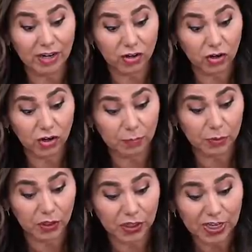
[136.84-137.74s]
a
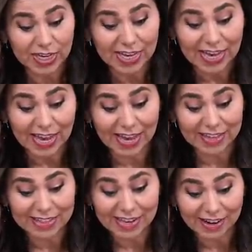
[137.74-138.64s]
cookbook.
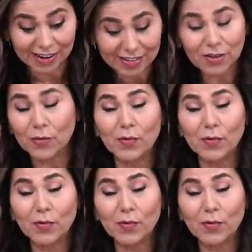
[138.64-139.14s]
And the other